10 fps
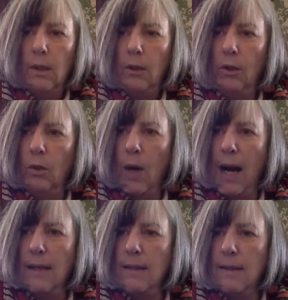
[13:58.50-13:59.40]
you
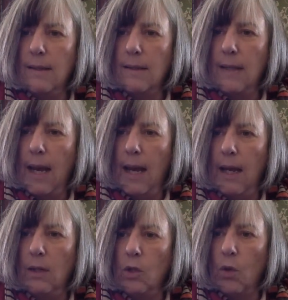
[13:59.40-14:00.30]

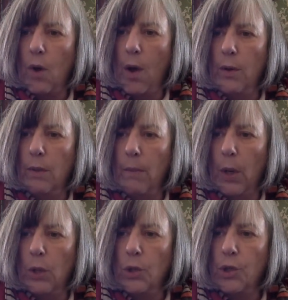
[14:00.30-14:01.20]
understand your own
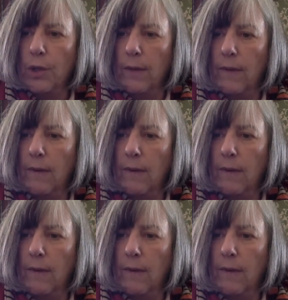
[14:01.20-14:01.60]
emotions.